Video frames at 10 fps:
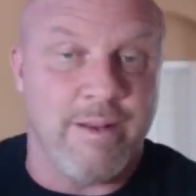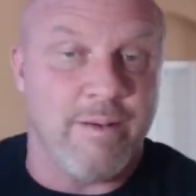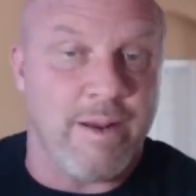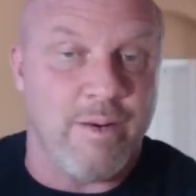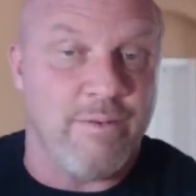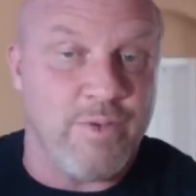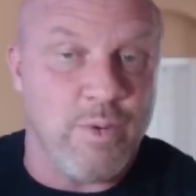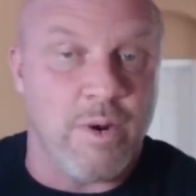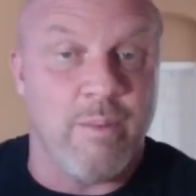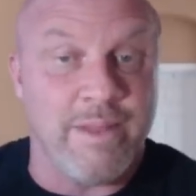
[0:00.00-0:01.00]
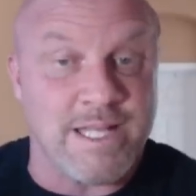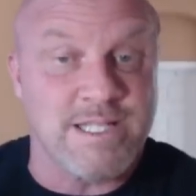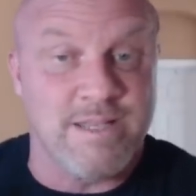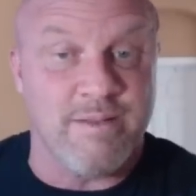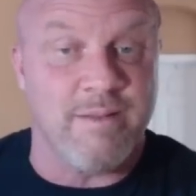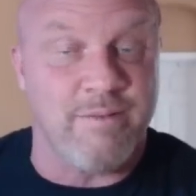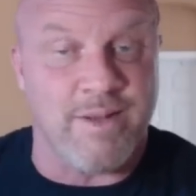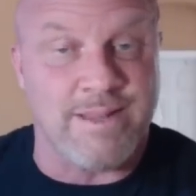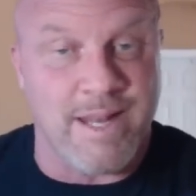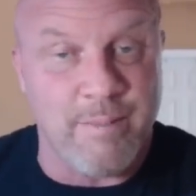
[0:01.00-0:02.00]
I don't know if you are, but that's the
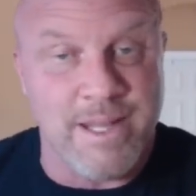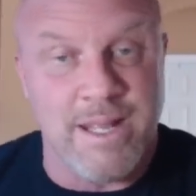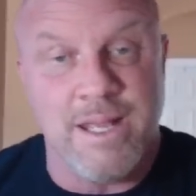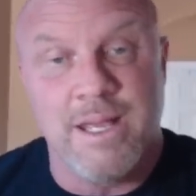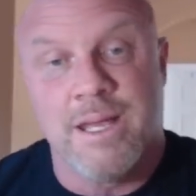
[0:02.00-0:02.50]
effect that I'm getting.